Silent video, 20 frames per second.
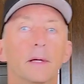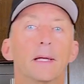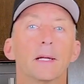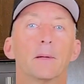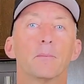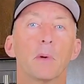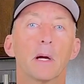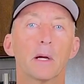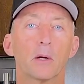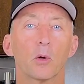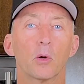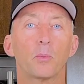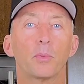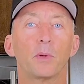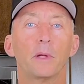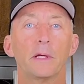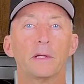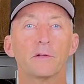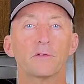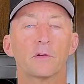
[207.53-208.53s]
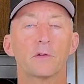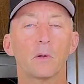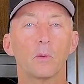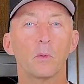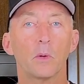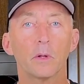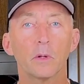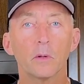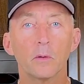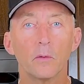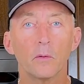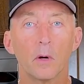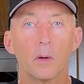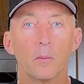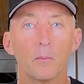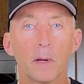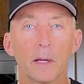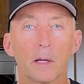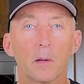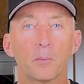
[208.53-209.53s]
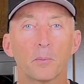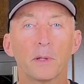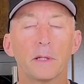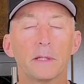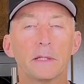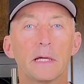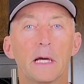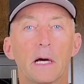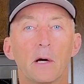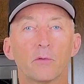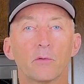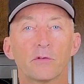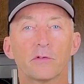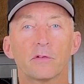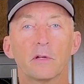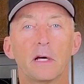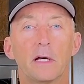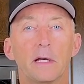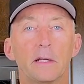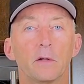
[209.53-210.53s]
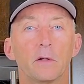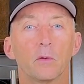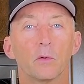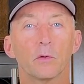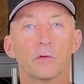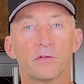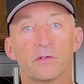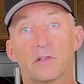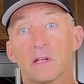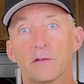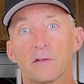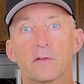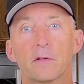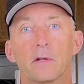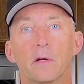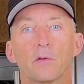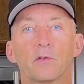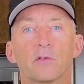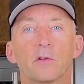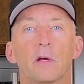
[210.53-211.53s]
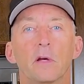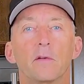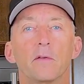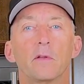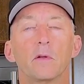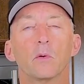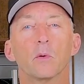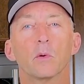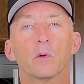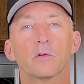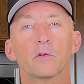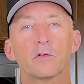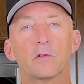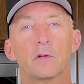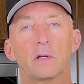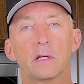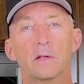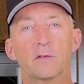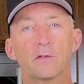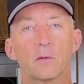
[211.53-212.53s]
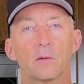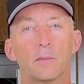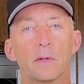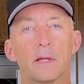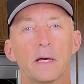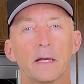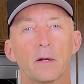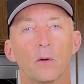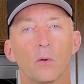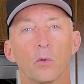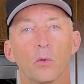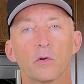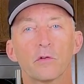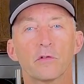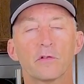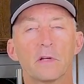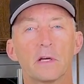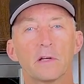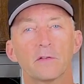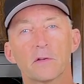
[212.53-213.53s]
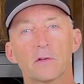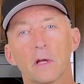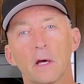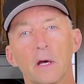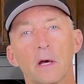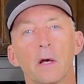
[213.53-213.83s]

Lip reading: and a microplane, so I want to microplane the outside or zest the outside of the orange to get some of that orange zest.